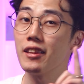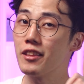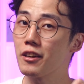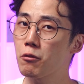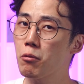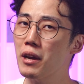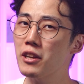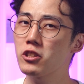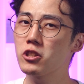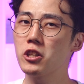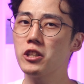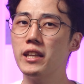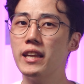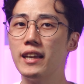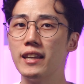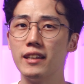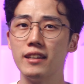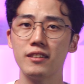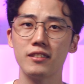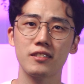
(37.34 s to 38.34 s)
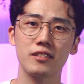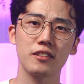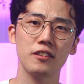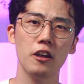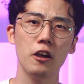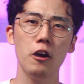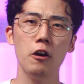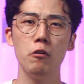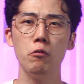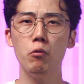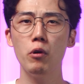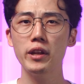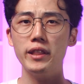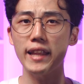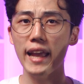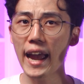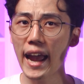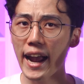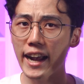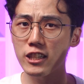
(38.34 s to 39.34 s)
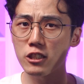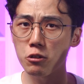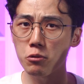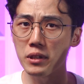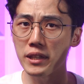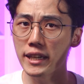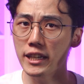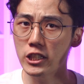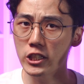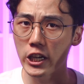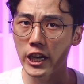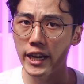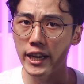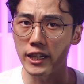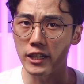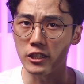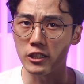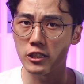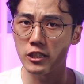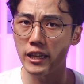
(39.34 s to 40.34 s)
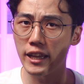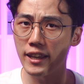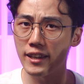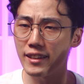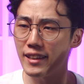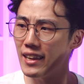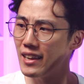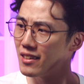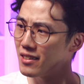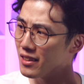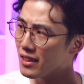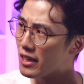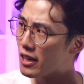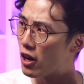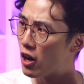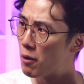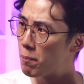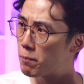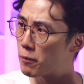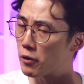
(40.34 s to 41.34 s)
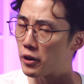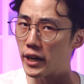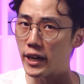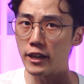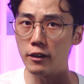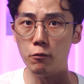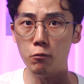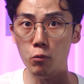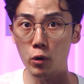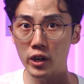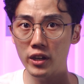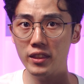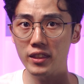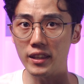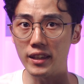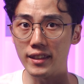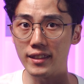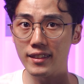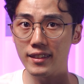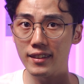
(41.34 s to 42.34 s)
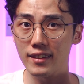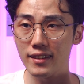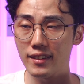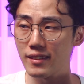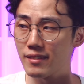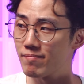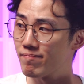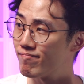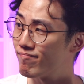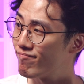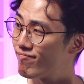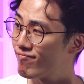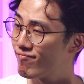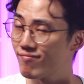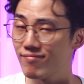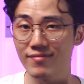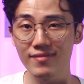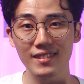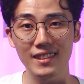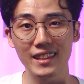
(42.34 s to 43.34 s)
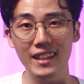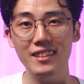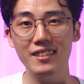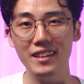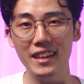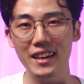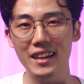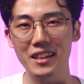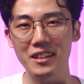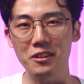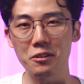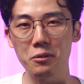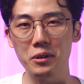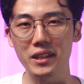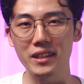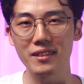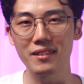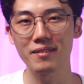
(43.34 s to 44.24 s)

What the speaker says: The question is, what actually changed, and is the upgrade worth it? Let's get into it.